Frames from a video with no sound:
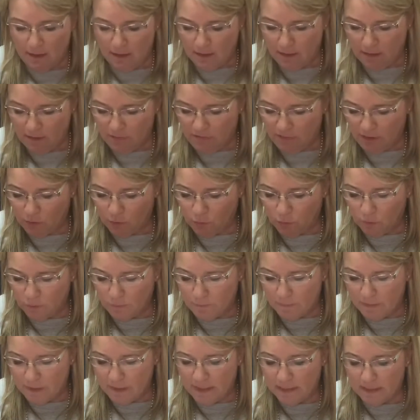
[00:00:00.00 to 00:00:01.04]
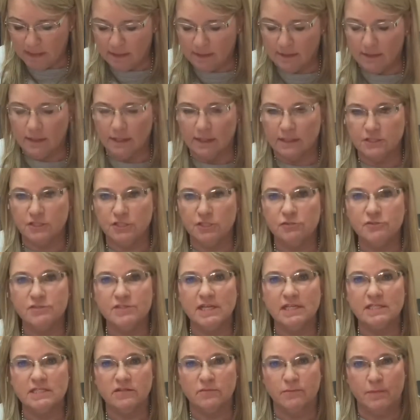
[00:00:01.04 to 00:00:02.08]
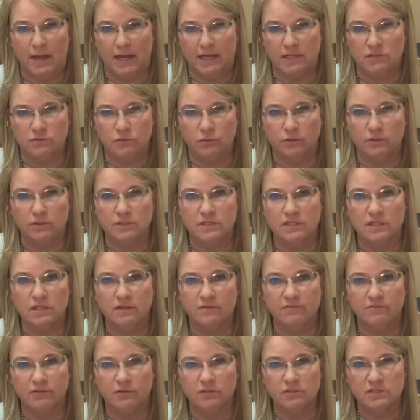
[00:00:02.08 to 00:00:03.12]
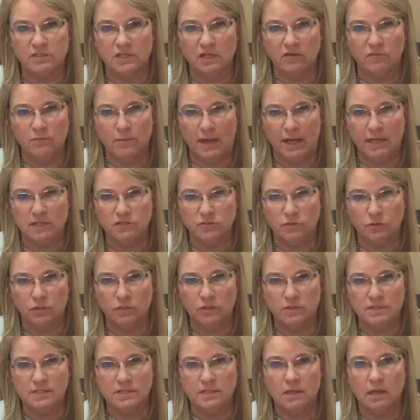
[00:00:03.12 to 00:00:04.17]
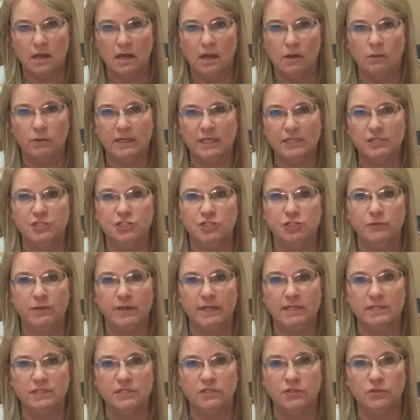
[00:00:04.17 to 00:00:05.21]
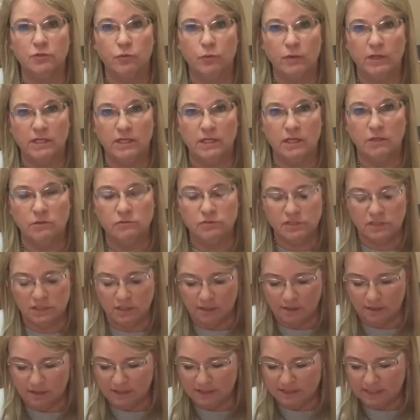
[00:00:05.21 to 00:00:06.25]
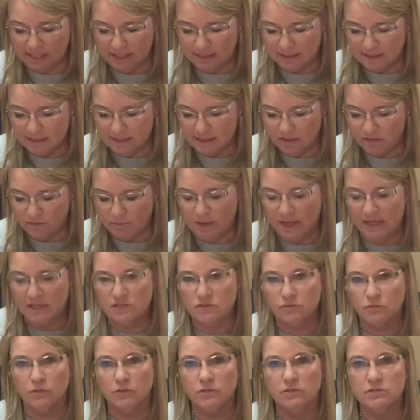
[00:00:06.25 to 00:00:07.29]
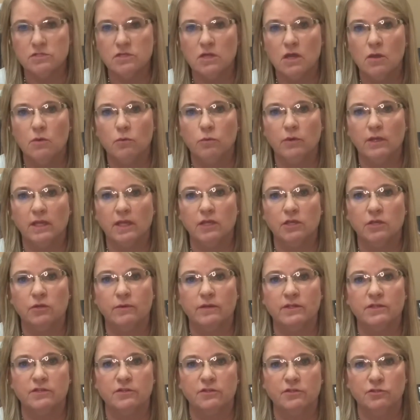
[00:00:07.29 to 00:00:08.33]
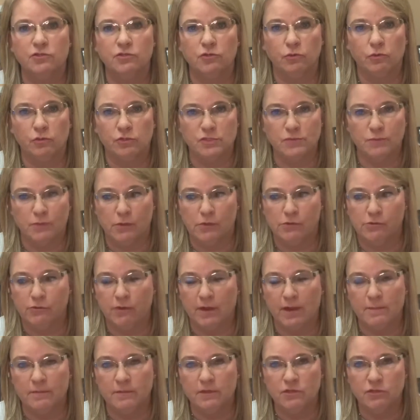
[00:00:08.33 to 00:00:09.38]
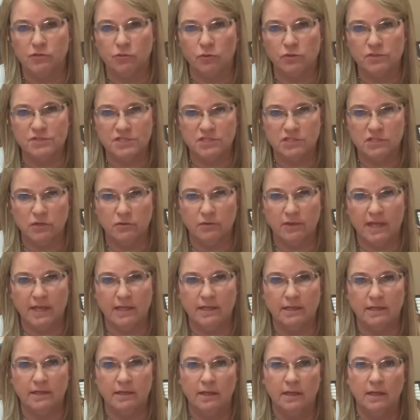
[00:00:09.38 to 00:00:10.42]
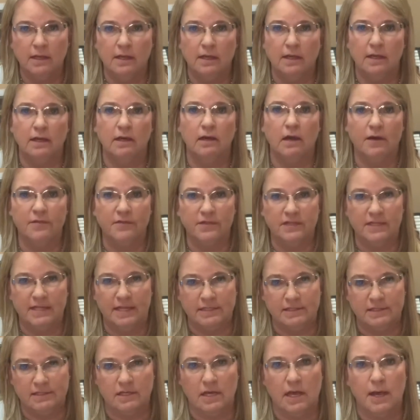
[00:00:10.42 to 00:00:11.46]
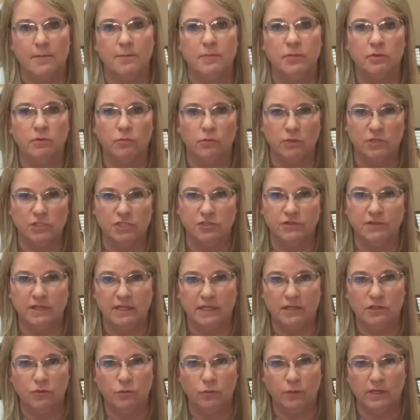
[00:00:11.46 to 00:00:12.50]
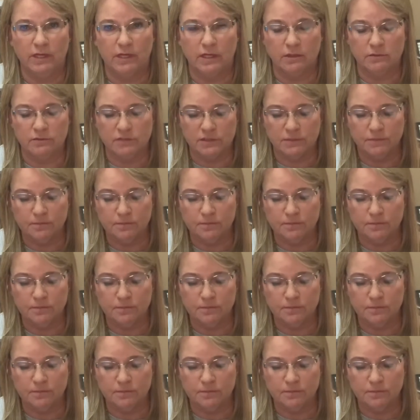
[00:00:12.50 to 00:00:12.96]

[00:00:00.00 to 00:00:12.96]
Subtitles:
There will be 2 sets of passwords. The first set of passwords will get you into the Windows. The second set of passwords will get you into the Doors program. The Doors is located on the desktop once you get into Windows.